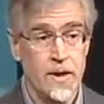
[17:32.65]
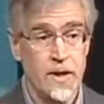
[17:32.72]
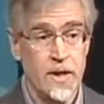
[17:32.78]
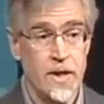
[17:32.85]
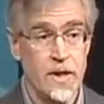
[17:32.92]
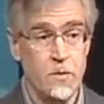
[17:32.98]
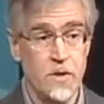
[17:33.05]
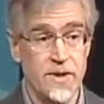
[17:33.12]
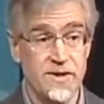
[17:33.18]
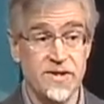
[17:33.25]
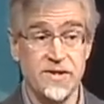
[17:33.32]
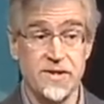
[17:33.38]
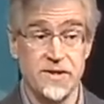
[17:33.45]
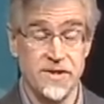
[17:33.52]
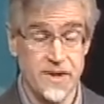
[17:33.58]
He
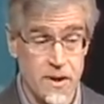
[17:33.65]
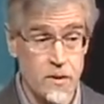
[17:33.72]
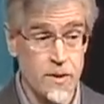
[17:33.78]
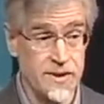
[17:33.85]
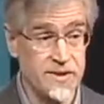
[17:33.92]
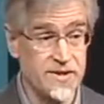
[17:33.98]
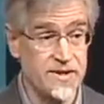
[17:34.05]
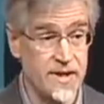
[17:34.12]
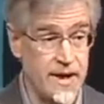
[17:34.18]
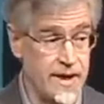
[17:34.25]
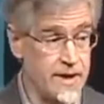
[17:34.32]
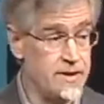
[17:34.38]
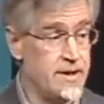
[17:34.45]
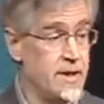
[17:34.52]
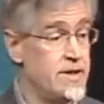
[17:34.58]
was so
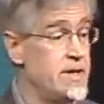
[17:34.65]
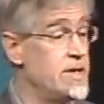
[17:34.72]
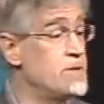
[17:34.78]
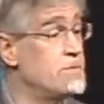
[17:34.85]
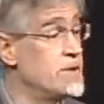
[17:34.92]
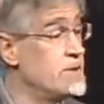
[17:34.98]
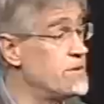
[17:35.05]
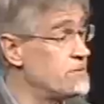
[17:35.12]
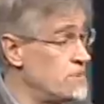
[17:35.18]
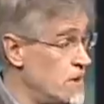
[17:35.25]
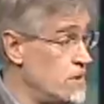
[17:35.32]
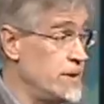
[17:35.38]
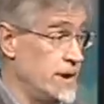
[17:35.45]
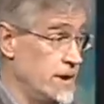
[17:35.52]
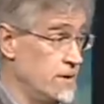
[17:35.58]
insane that he had been
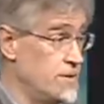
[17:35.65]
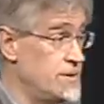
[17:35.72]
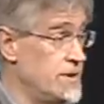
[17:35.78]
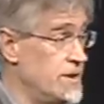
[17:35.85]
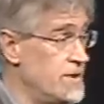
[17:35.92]
thrown out